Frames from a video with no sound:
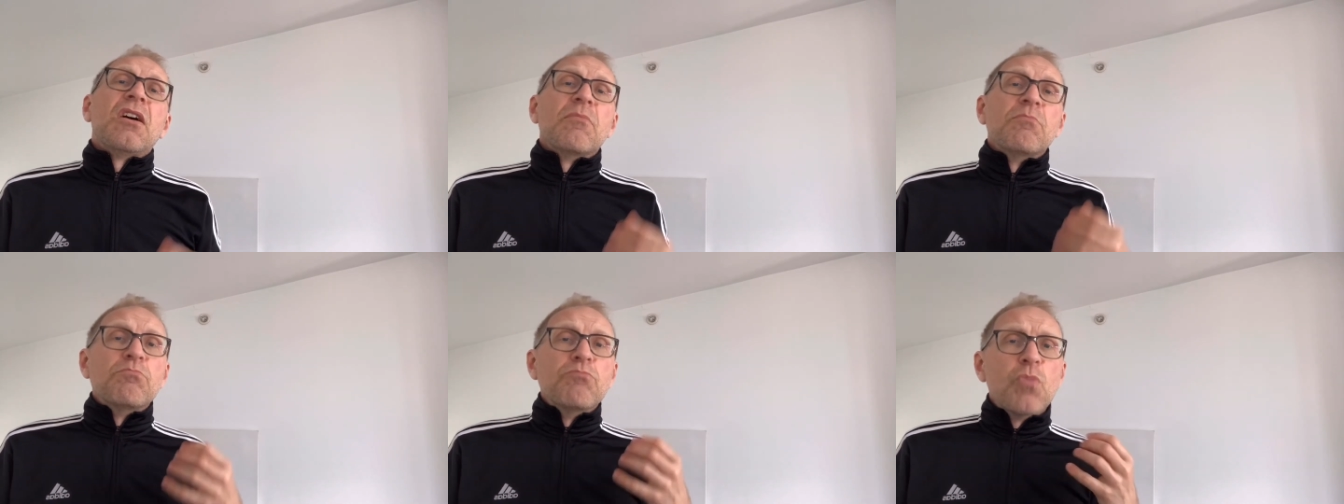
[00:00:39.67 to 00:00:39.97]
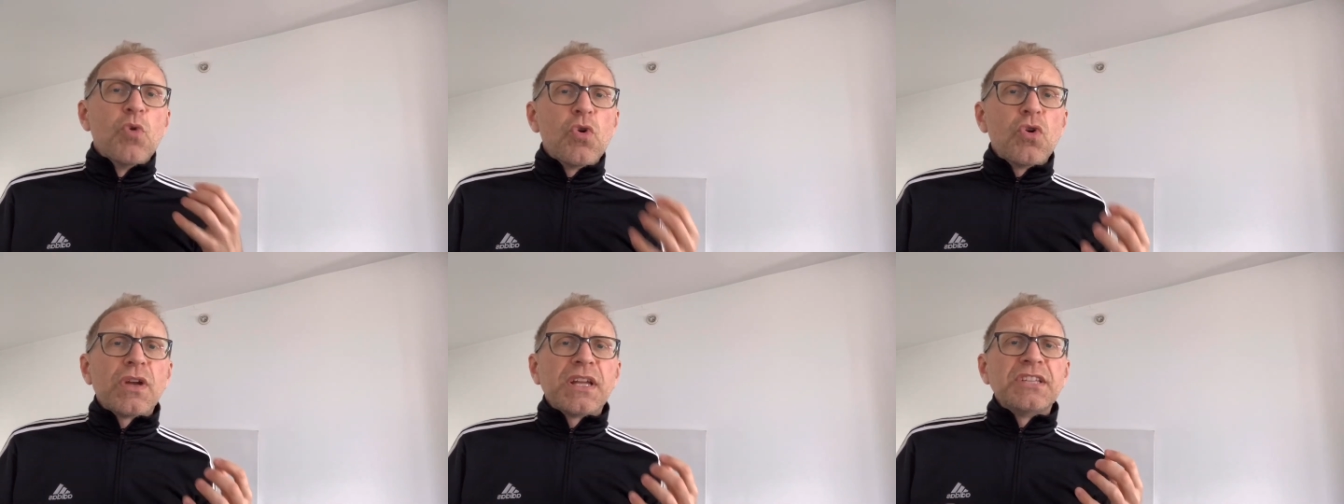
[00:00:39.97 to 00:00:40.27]

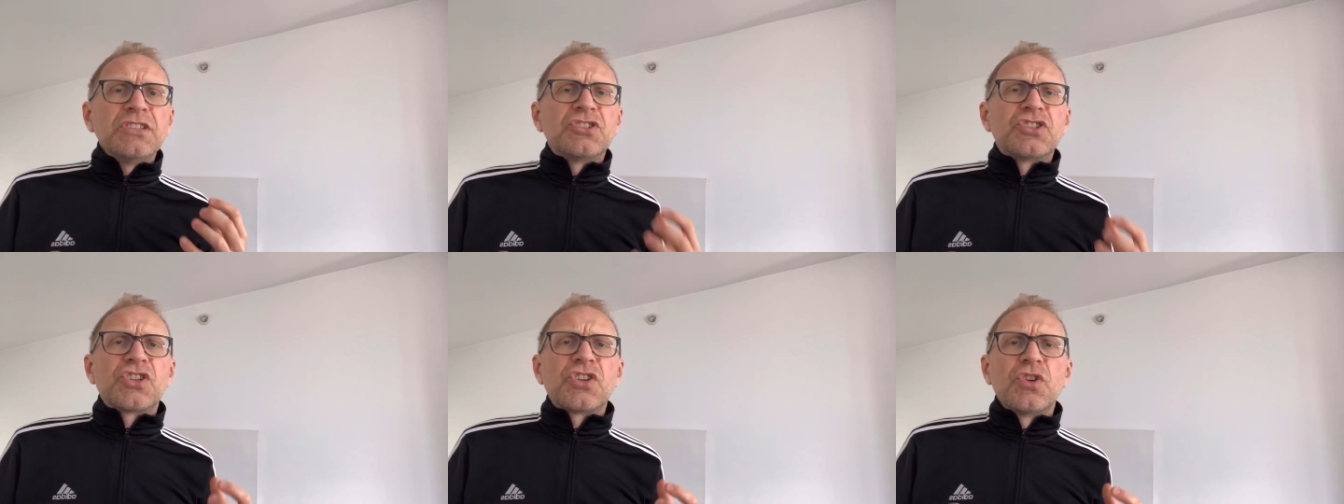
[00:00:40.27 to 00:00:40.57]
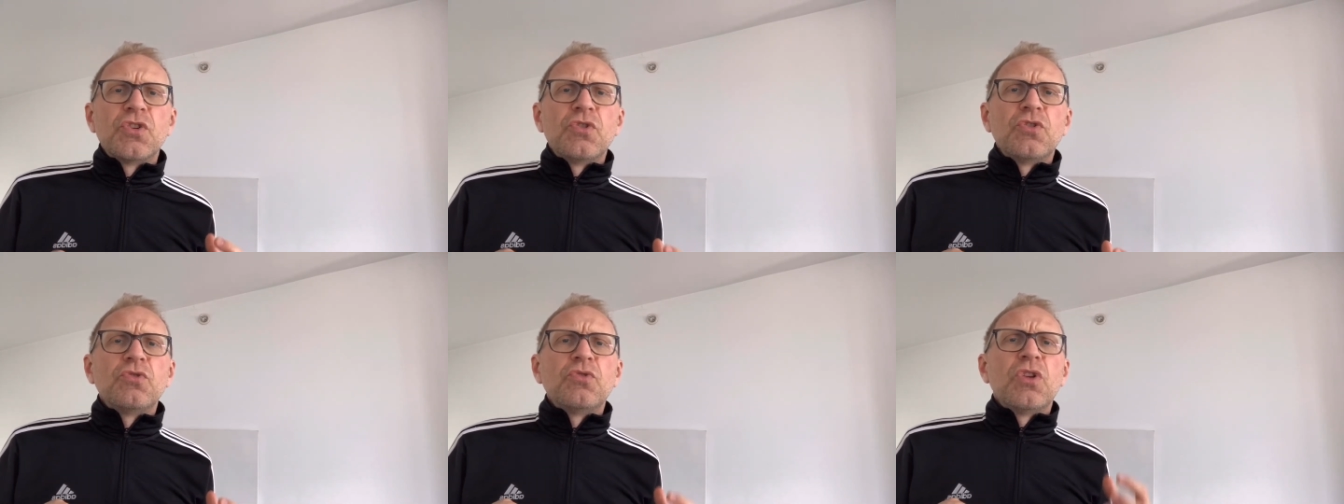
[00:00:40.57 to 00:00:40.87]
more in
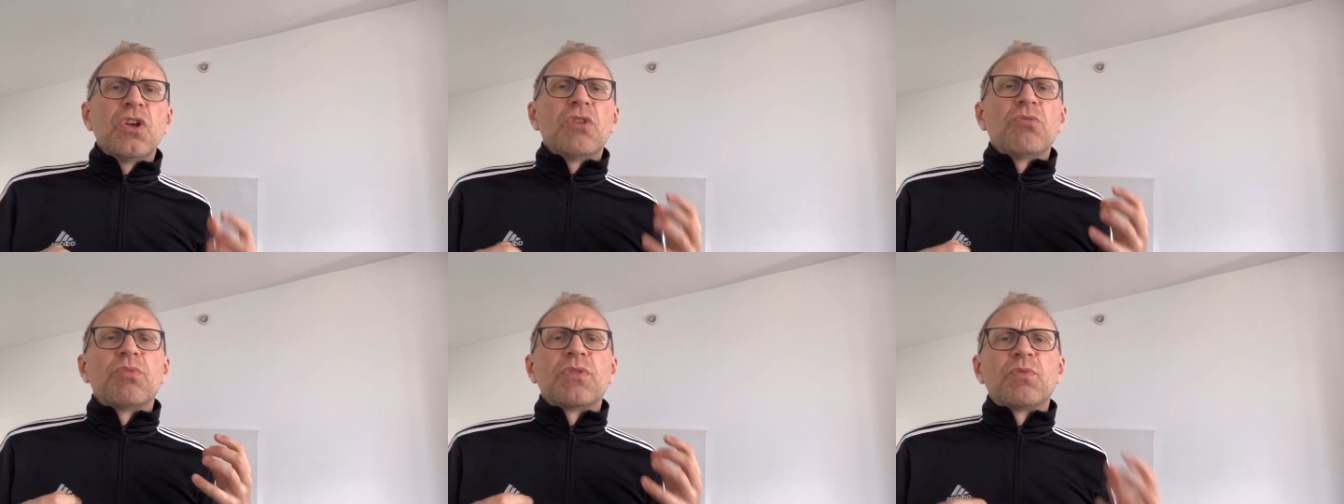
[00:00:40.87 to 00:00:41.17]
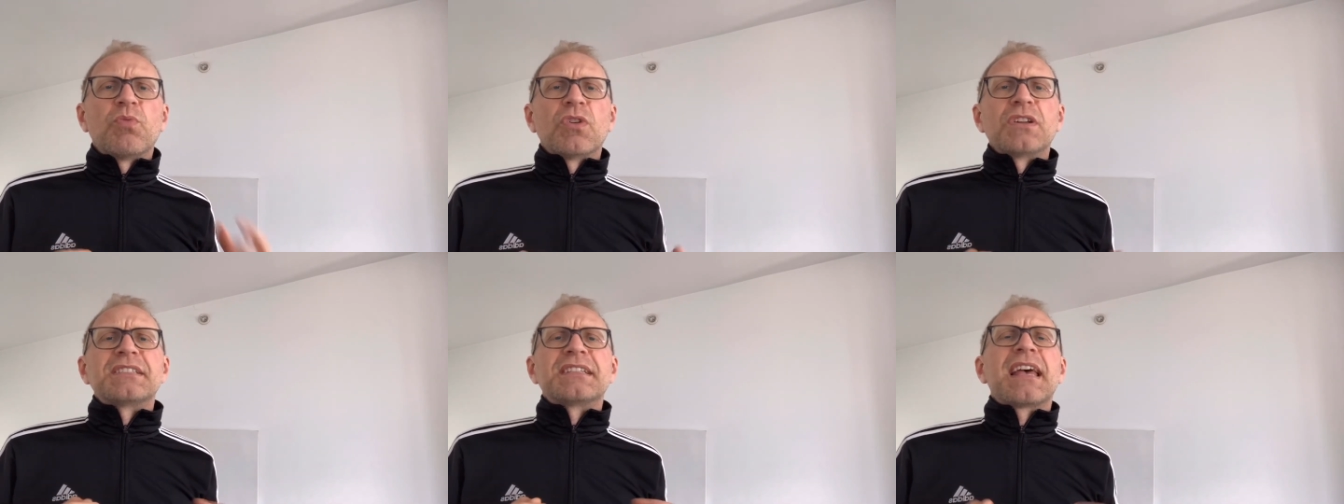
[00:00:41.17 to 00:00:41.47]
tune with
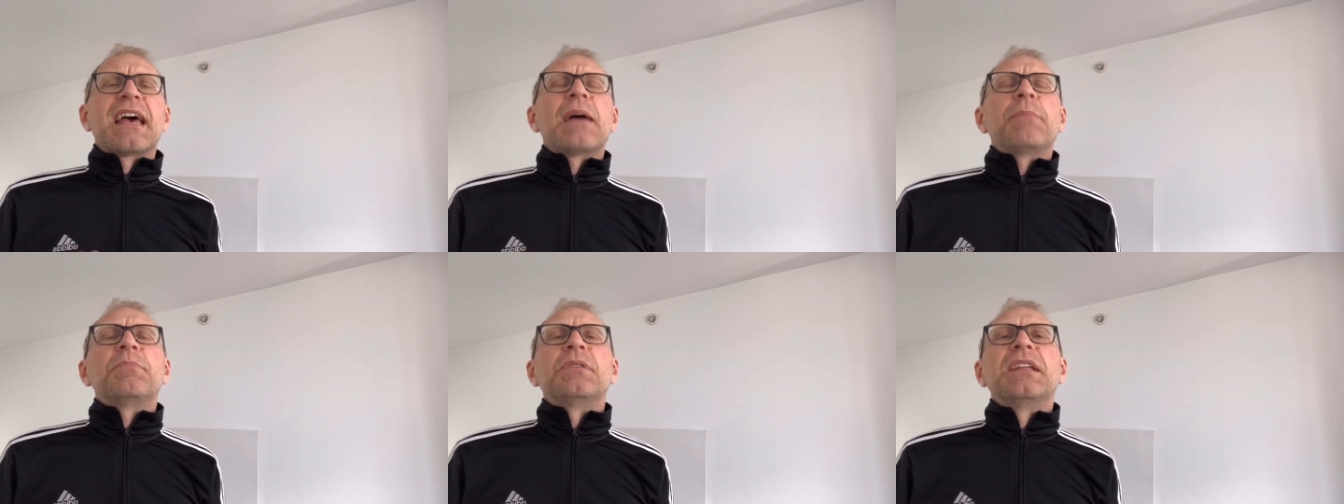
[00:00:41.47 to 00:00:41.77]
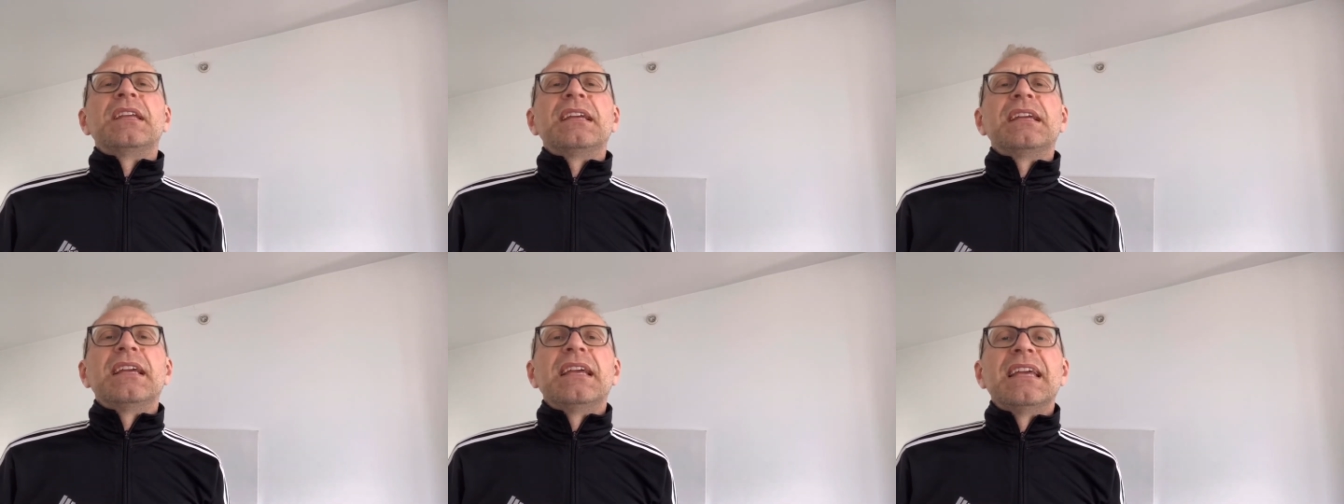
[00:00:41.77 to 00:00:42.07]
what is
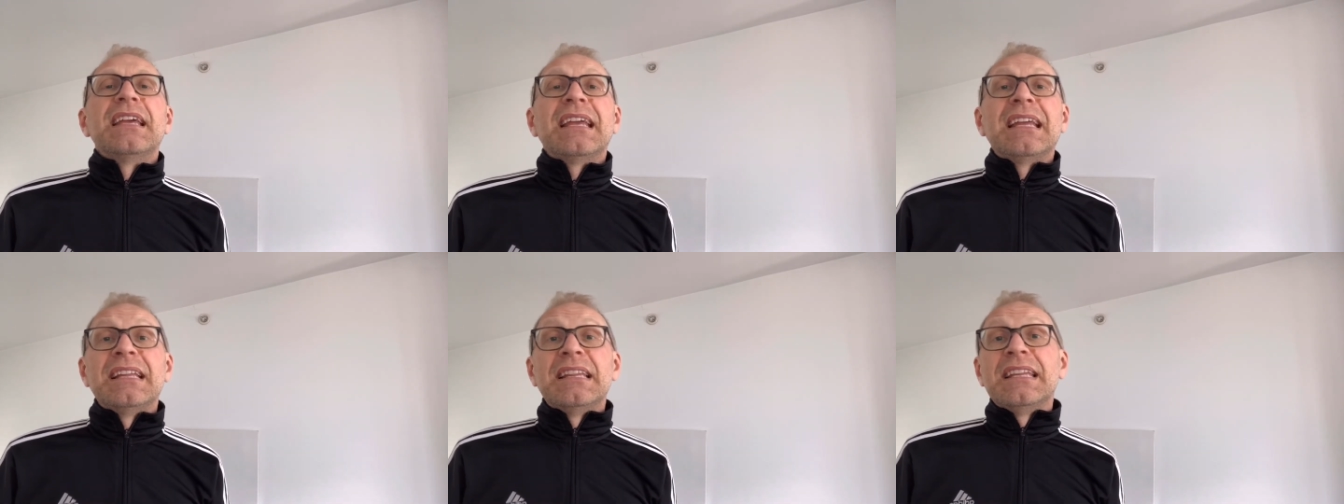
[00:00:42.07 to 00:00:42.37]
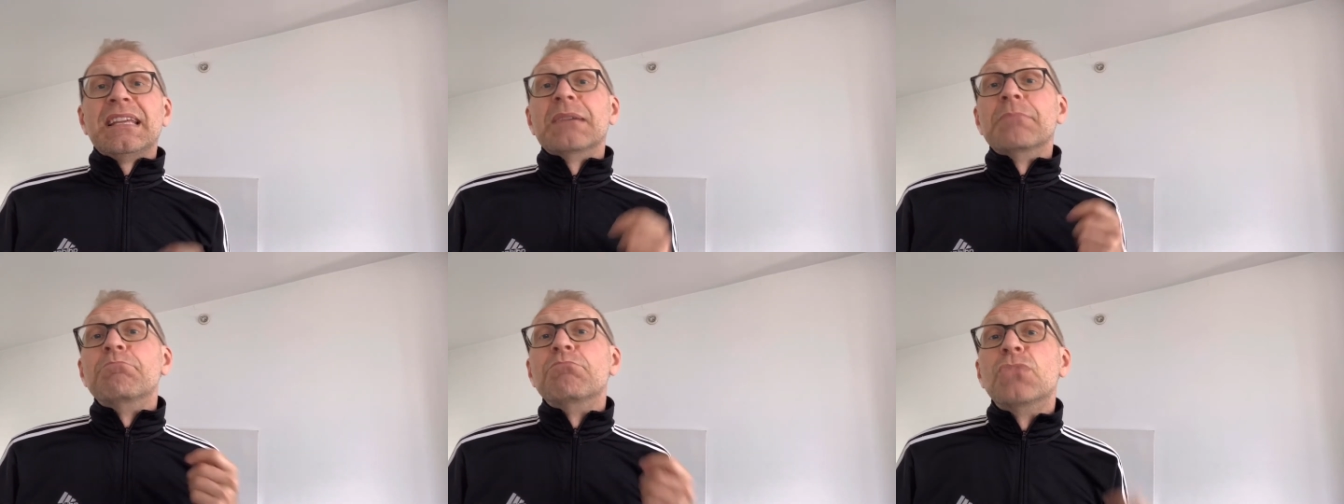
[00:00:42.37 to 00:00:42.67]
happening in
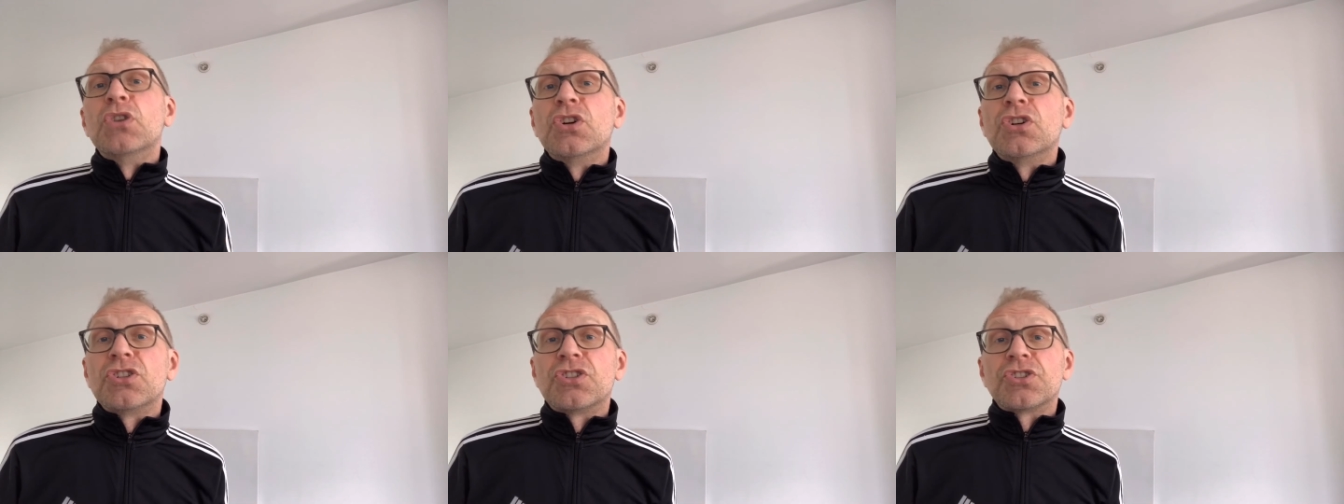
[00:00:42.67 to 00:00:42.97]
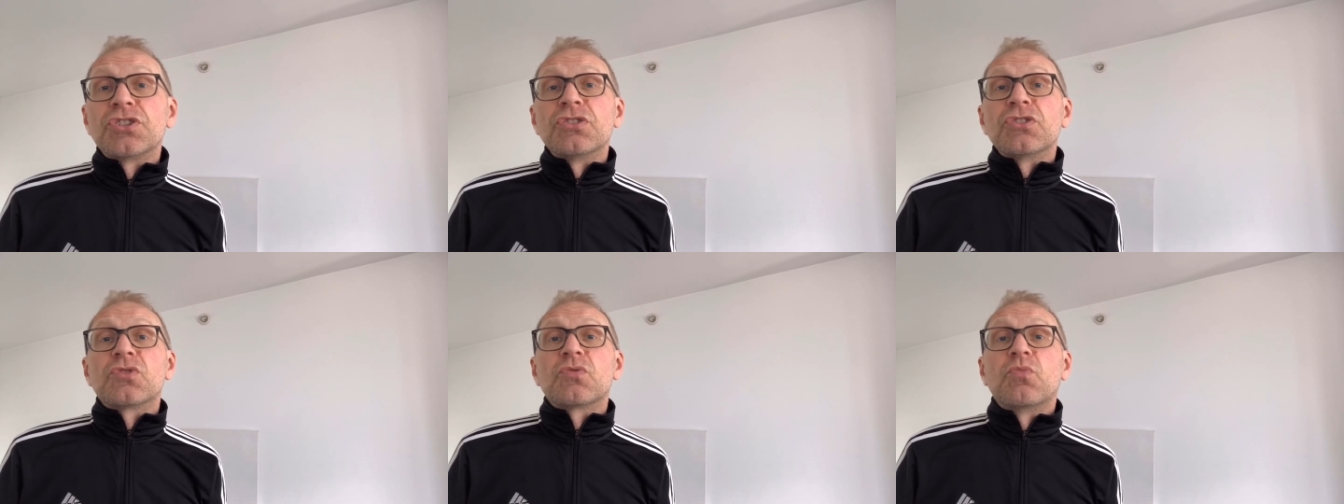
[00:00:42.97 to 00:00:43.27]
the
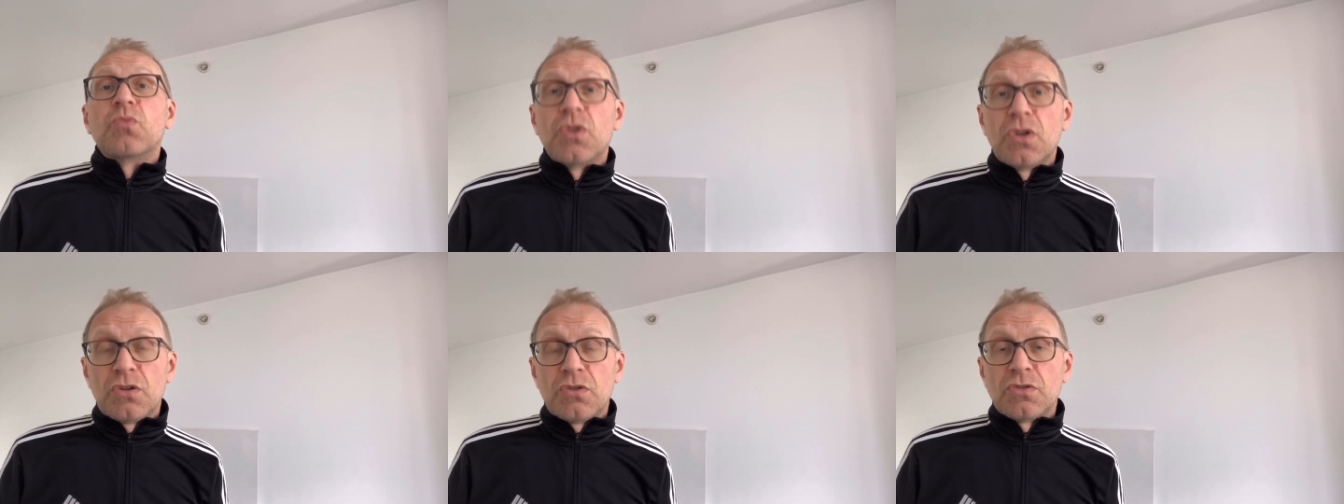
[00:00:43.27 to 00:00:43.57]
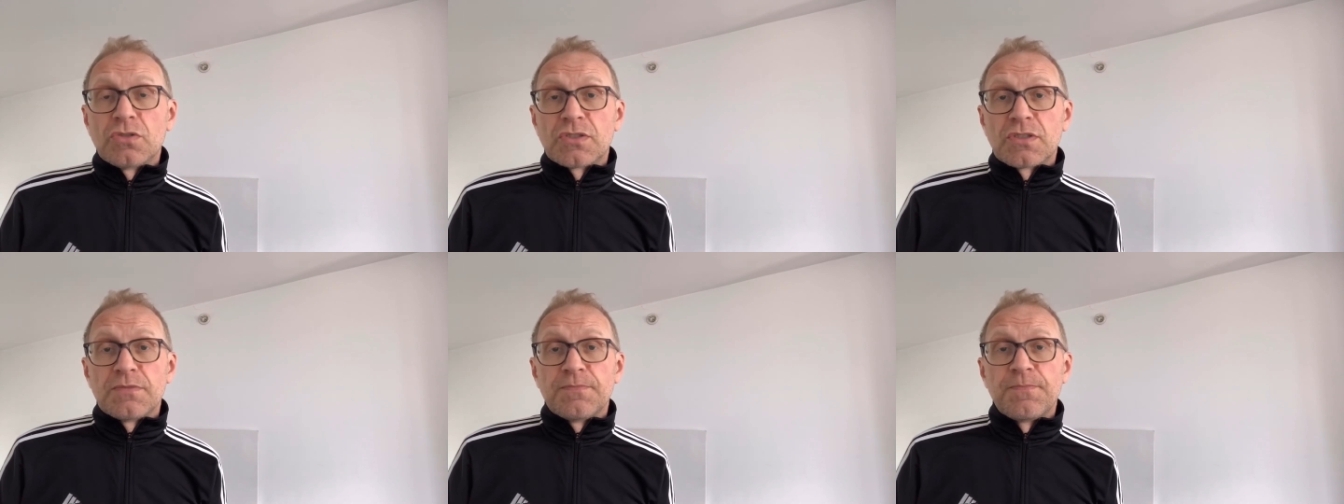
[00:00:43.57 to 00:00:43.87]
emergent
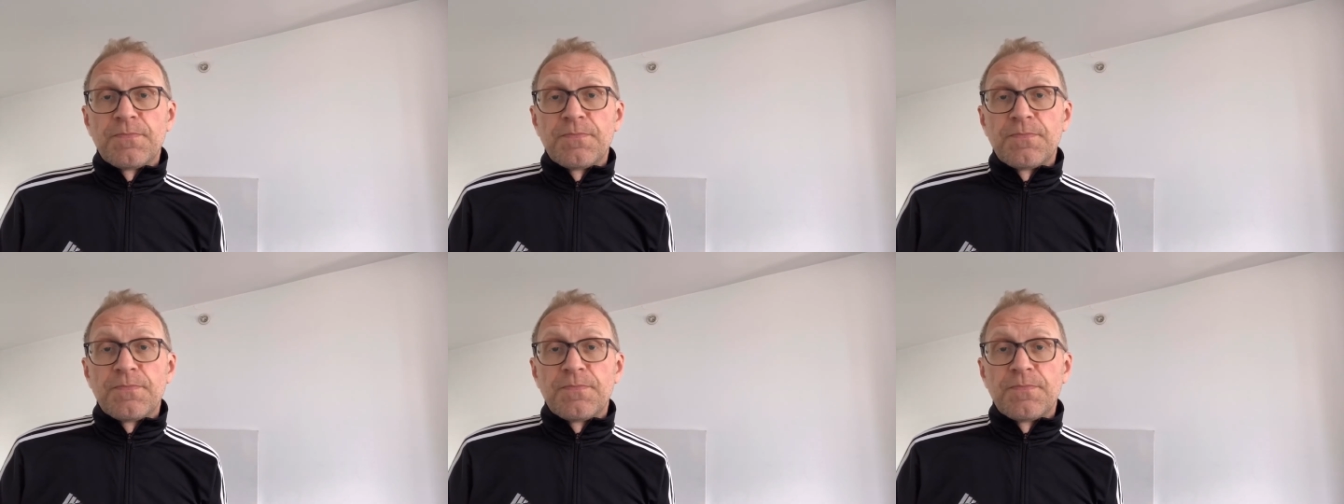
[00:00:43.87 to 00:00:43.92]
world.